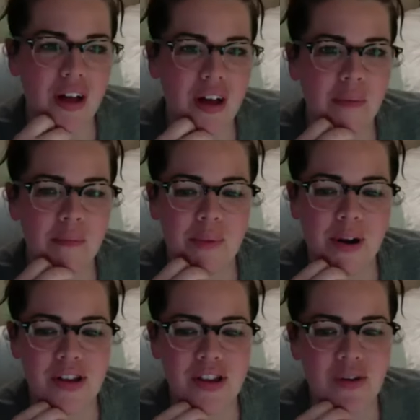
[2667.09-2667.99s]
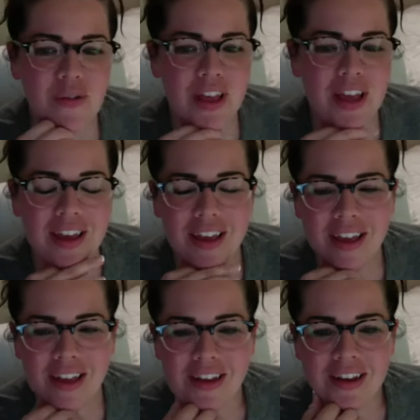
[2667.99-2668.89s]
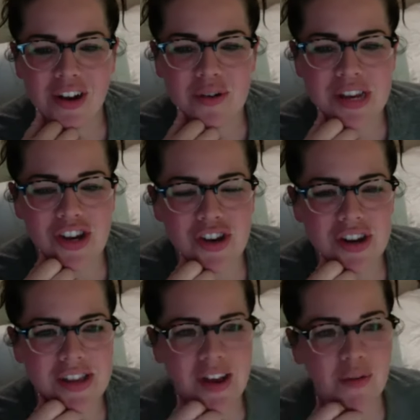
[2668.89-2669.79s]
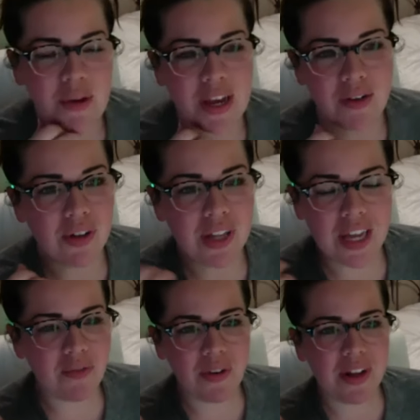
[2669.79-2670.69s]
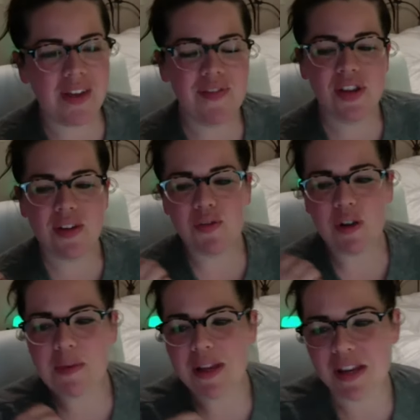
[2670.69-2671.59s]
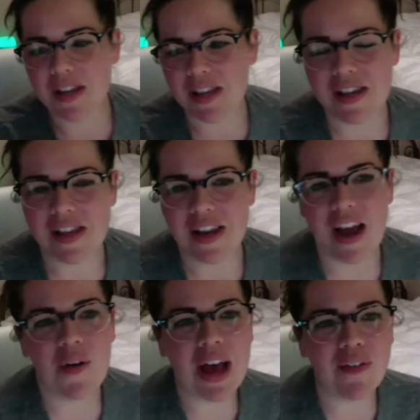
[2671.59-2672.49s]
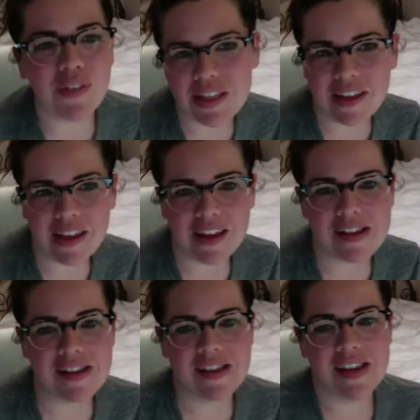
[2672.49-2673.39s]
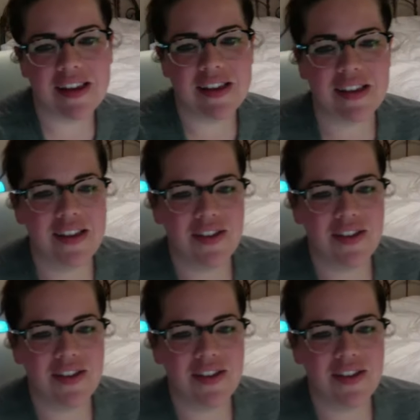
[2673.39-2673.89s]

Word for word: Um, but also like you know teaching us how we can relate real life stuff to our businesses and how everything is is